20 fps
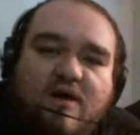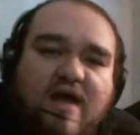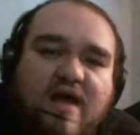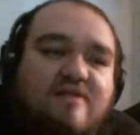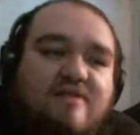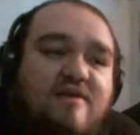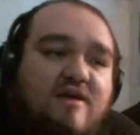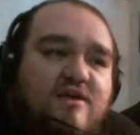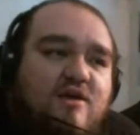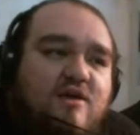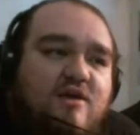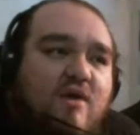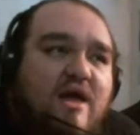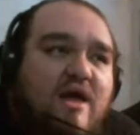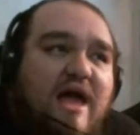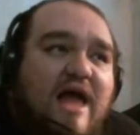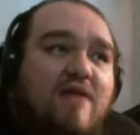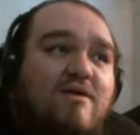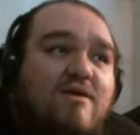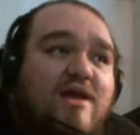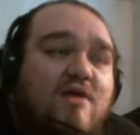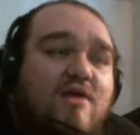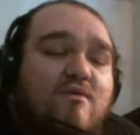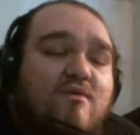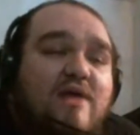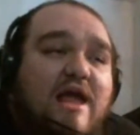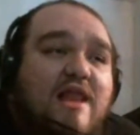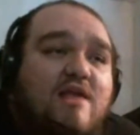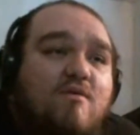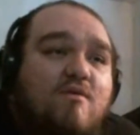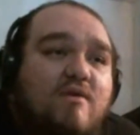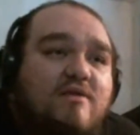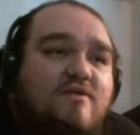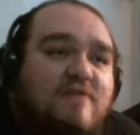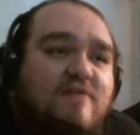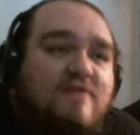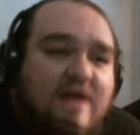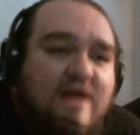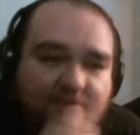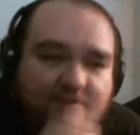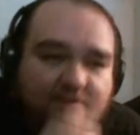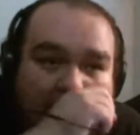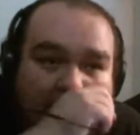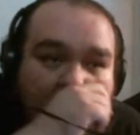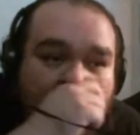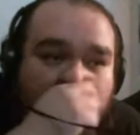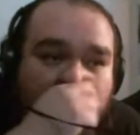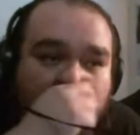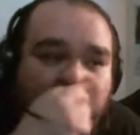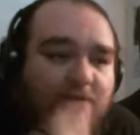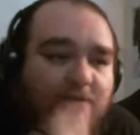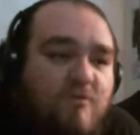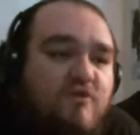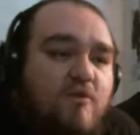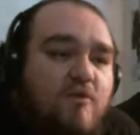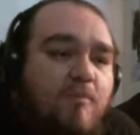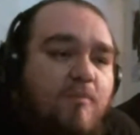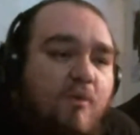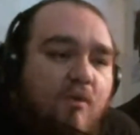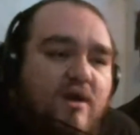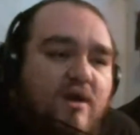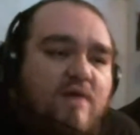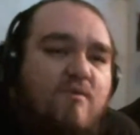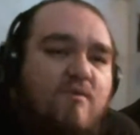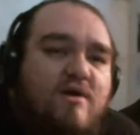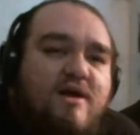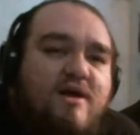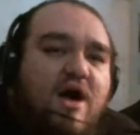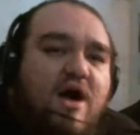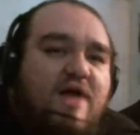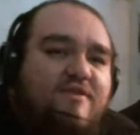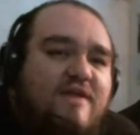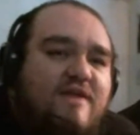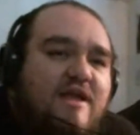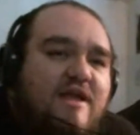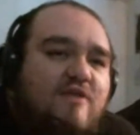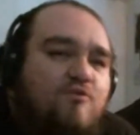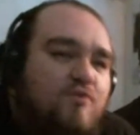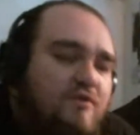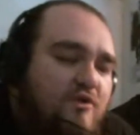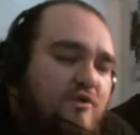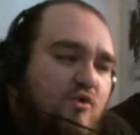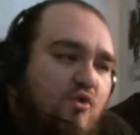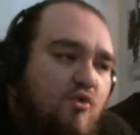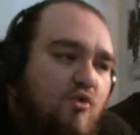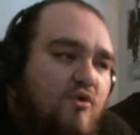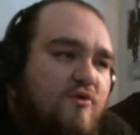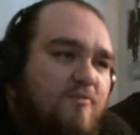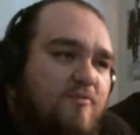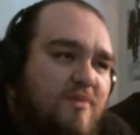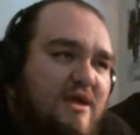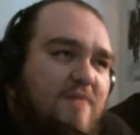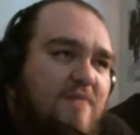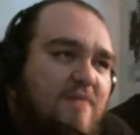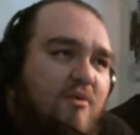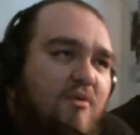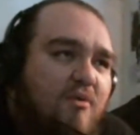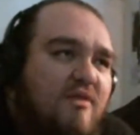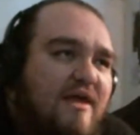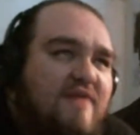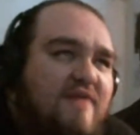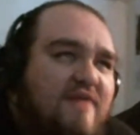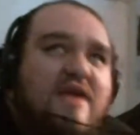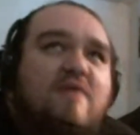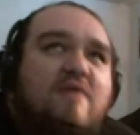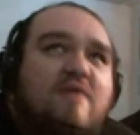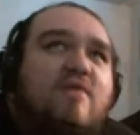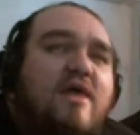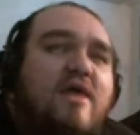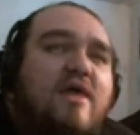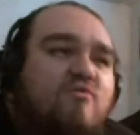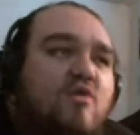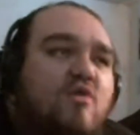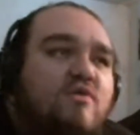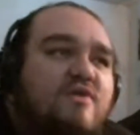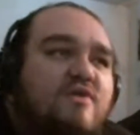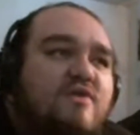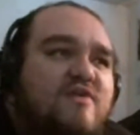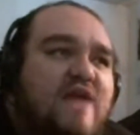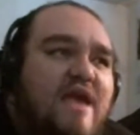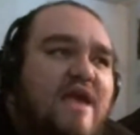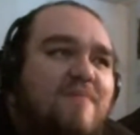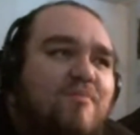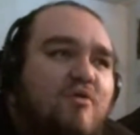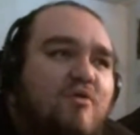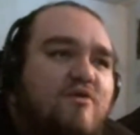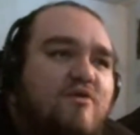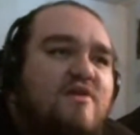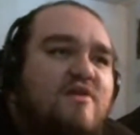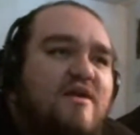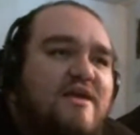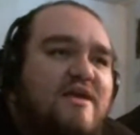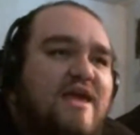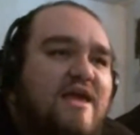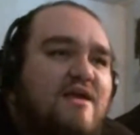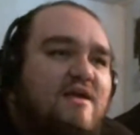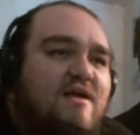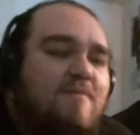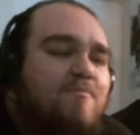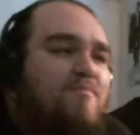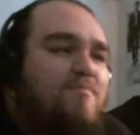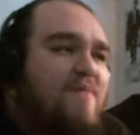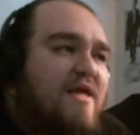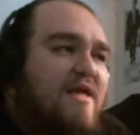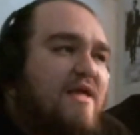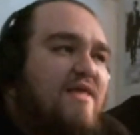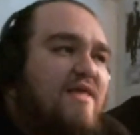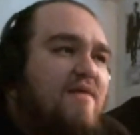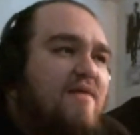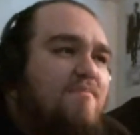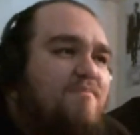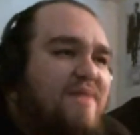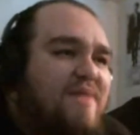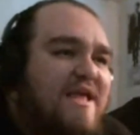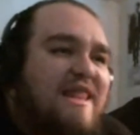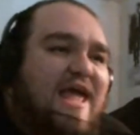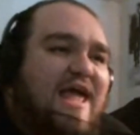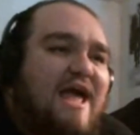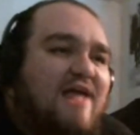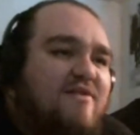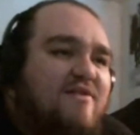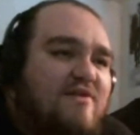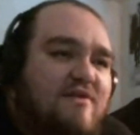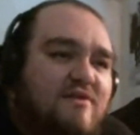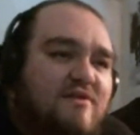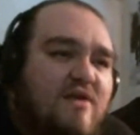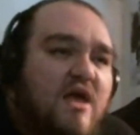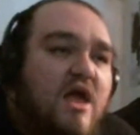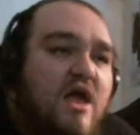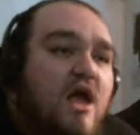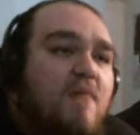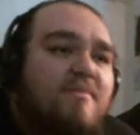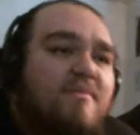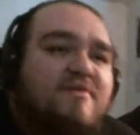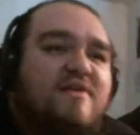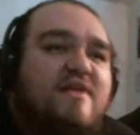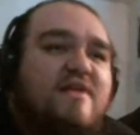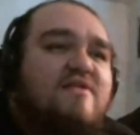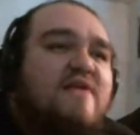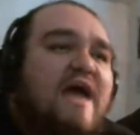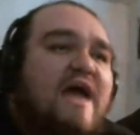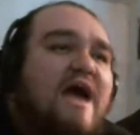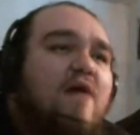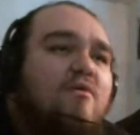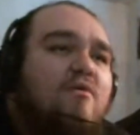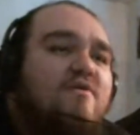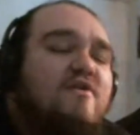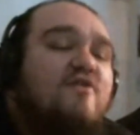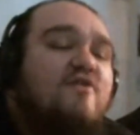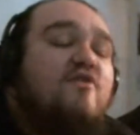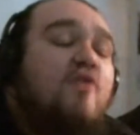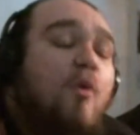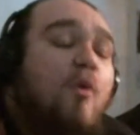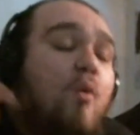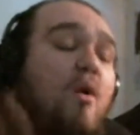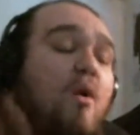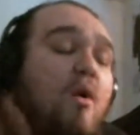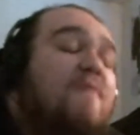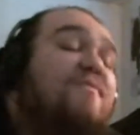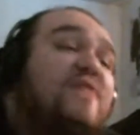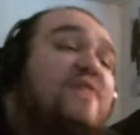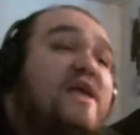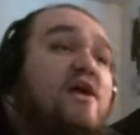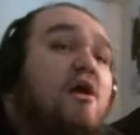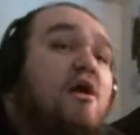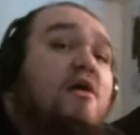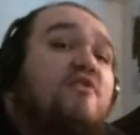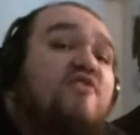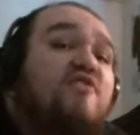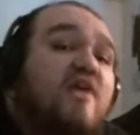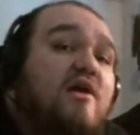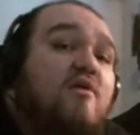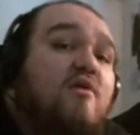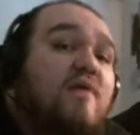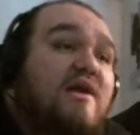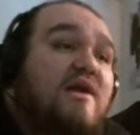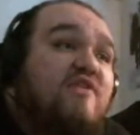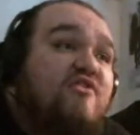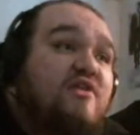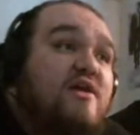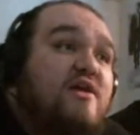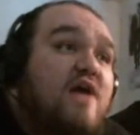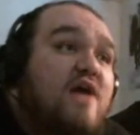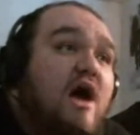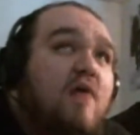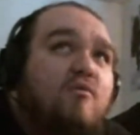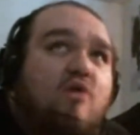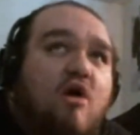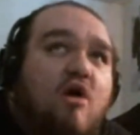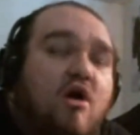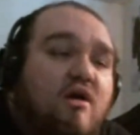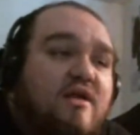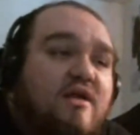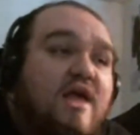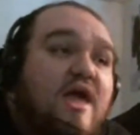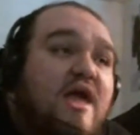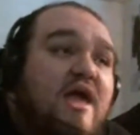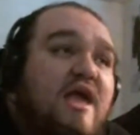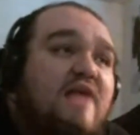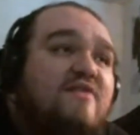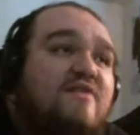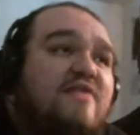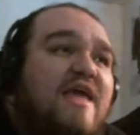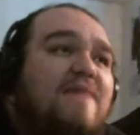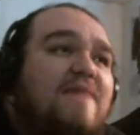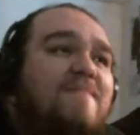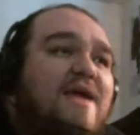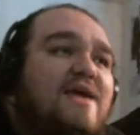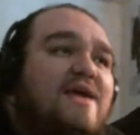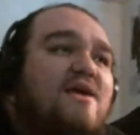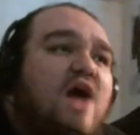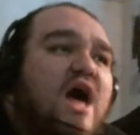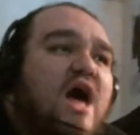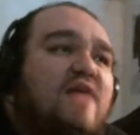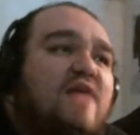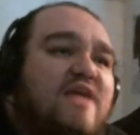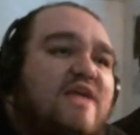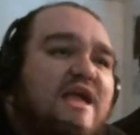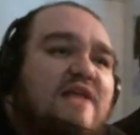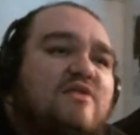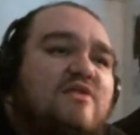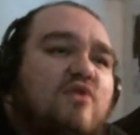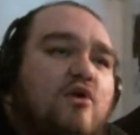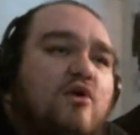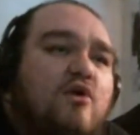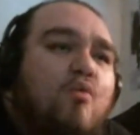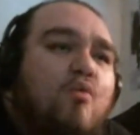I tell you what, I don't care what anyone says. There was a point where goth kids were the coolest people. Like they rode the skateboards, and they could beat asses. But this is the one thing our generation got wrong, is they made goth kids look